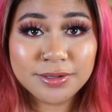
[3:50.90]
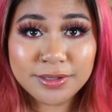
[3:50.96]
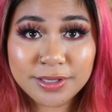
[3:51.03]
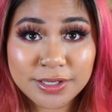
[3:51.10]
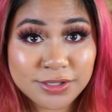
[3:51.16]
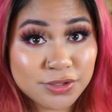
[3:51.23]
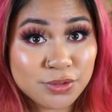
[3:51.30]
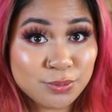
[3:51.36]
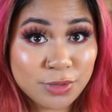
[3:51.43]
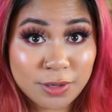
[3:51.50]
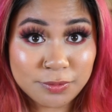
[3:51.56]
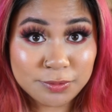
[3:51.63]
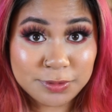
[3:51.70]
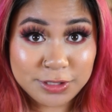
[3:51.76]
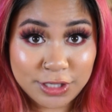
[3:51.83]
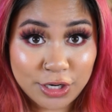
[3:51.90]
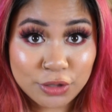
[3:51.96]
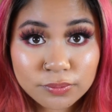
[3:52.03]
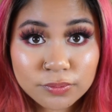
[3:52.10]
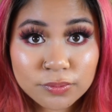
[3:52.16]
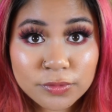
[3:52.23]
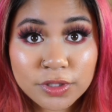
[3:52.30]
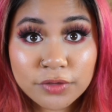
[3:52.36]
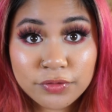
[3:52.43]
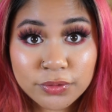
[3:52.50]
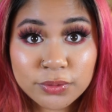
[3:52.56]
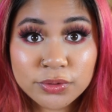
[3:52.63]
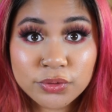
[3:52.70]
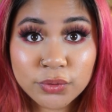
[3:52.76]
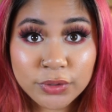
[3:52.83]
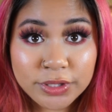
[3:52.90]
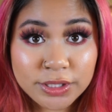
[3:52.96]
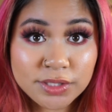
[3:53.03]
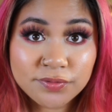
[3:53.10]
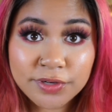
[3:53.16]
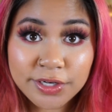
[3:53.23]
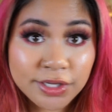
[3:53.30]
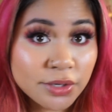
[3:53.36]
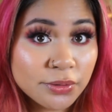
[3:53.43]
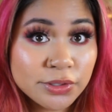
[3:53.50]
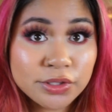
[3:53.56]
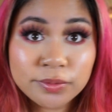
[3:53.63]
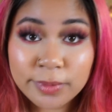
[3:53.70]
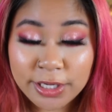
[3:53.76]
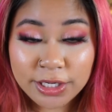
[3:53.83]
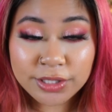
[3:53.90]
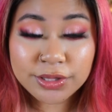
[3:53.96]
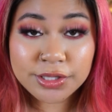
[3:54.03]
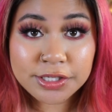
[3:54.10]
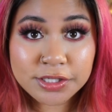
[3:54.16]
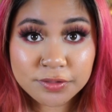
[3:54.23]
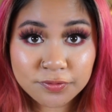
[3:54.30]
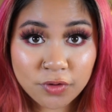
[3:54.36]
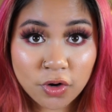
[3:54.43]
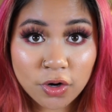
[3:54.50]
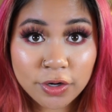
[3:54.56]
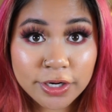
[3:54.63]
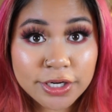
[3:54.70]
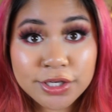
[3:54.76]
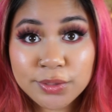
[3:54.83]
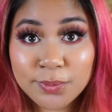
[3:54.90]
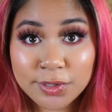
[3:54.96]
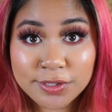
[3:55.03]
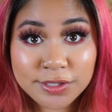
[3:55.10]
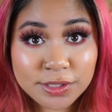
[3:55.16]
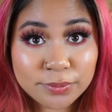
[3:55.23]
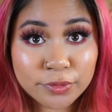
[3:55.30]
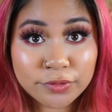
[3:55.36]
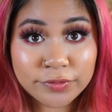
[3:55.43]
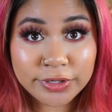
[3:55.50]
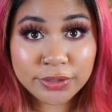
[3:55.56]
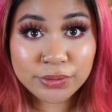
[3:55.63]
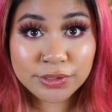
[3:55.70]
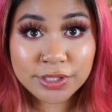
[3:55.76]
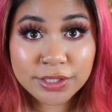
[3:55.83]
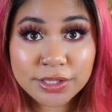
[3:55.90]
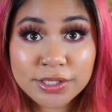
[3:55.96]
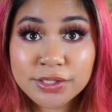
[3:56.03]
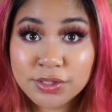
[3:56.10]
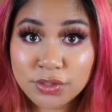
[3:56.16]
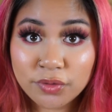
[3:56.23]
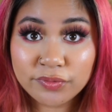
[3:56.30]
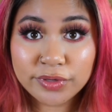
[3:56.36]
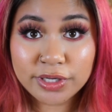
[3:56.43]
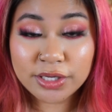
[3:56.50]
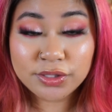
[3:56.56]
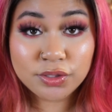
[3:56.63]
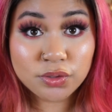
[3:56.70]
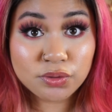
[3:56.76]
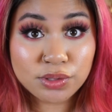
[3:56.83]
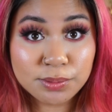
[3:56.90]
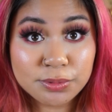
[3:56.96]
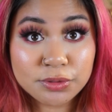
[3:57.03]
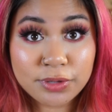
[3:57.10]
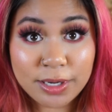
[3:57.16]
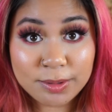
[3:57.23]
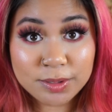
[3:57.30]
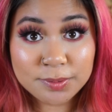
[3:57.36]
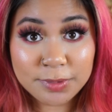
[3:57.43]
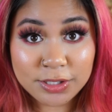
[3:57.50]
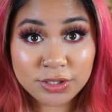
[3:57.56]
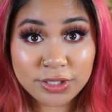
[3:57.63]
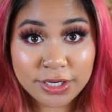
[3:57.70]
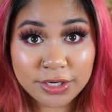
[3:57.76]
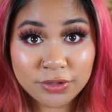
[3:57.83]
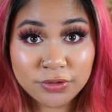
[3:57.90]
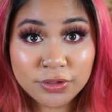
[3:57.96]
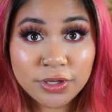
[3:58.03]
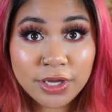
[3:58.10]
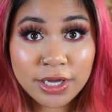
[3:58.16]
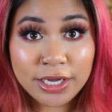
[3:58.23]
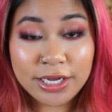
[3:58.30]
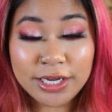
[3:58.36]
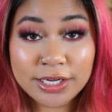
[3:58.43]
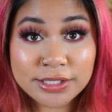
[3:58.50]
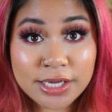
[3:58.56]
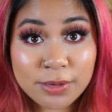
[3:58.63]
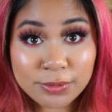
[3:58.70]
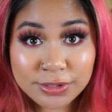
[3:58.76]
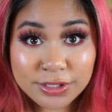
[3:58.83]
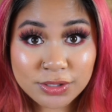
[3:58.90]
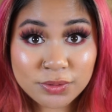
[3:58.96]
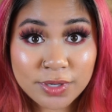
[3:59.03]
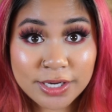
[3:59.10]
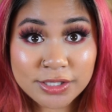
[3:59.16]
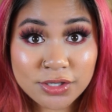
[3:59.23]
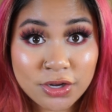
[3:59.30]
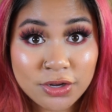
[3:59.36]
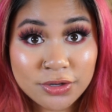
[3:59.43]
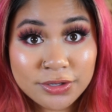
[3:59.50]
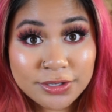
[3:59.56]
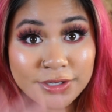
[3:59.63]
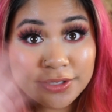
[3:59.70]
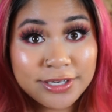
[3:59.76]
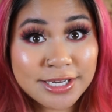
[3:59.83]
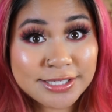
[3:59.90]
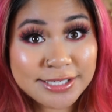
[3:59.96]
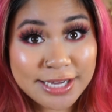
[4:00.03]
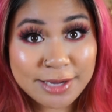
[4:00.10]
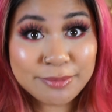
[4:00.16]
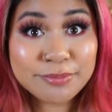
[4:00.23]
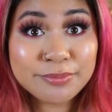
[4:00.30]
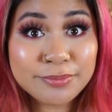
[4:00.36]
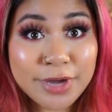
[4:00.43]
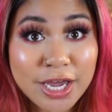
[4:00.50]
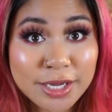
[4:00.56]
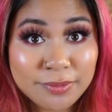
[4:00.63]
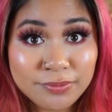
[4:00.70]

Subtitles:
as you can probably tell. If you enjoyed this video and you made it this far and you want to see more videos like this, don't forget to subscribe to my channel, and I will see you guys all next time. Bye!